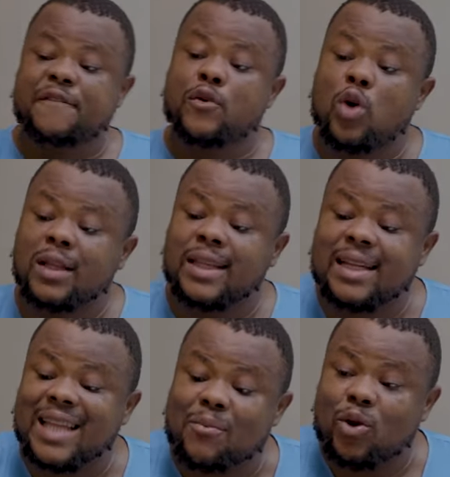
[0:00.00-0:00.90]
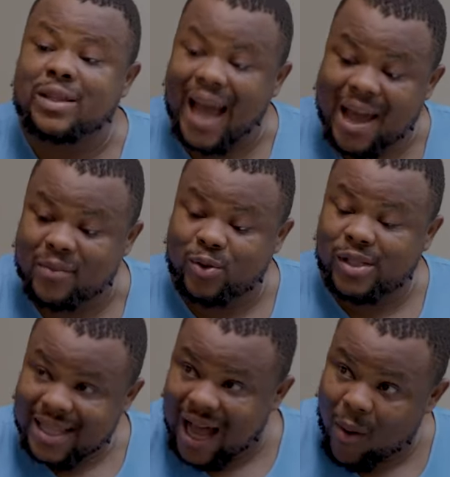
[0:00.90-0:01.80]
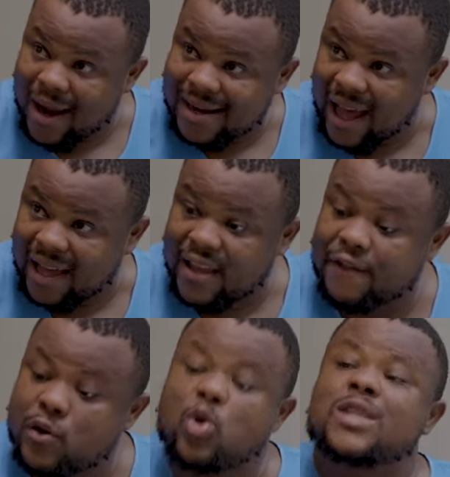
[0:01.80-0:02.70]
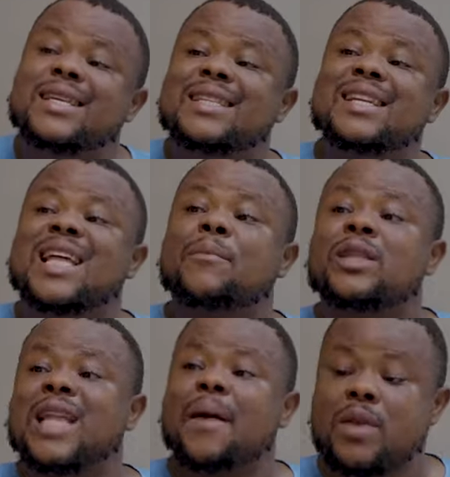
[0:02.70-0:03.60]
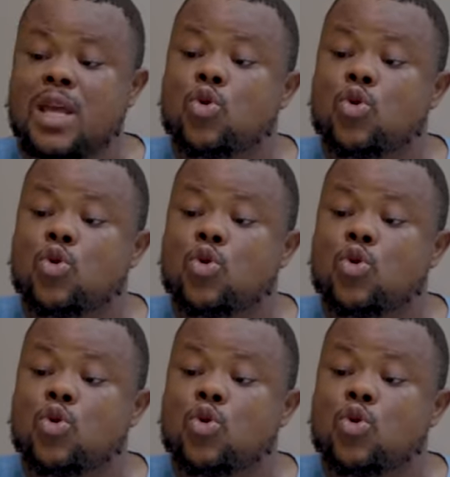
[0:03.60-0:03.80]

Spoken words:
if you not treat them on time, you see that one now, if you not still treat them on time,